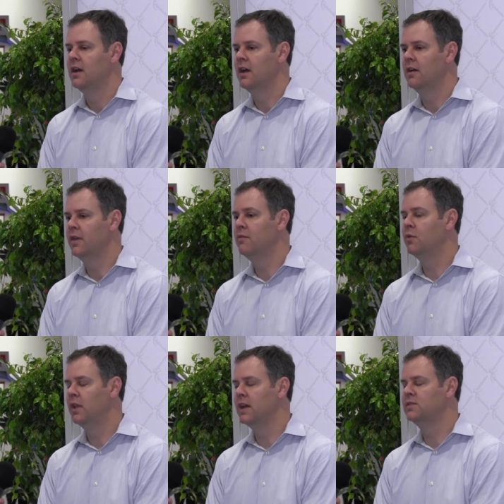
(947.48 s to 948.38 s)
uh, they've
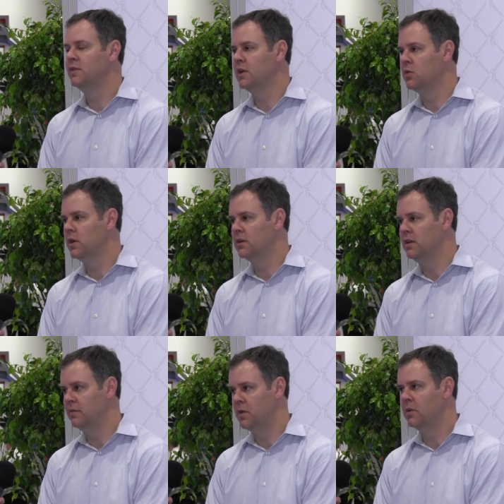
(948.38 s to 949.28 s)
realized very
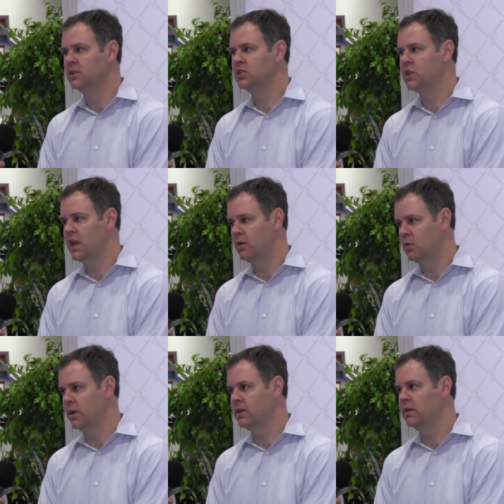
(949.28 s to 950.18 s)
quickly if they want to scale
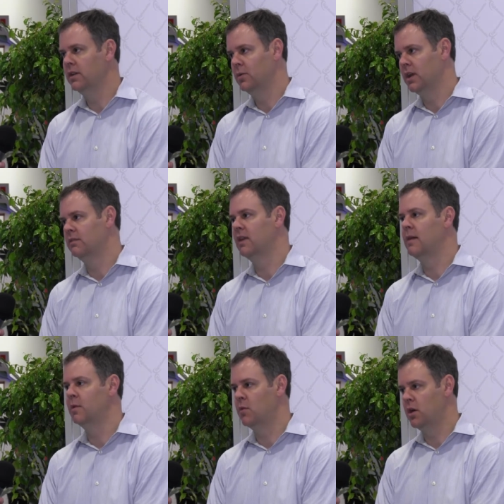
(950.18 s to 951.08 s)
quickly, then we get
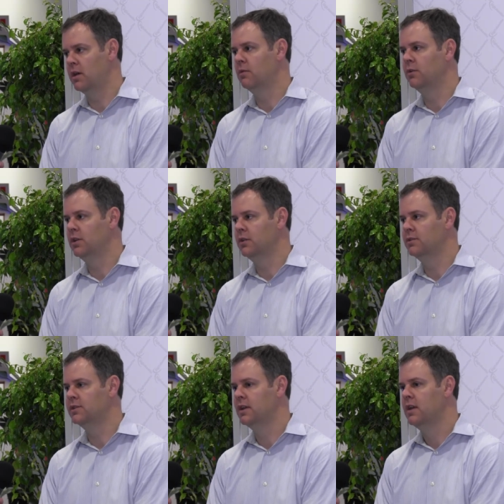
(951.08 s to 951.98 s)
time to market
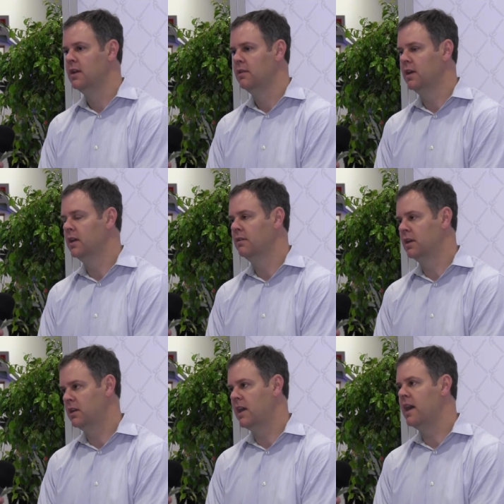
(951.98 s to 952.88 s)
reduced, that
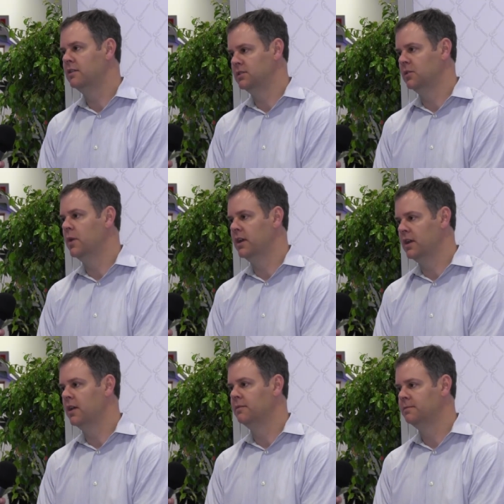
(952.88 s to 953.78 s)
the cloud is the way to go.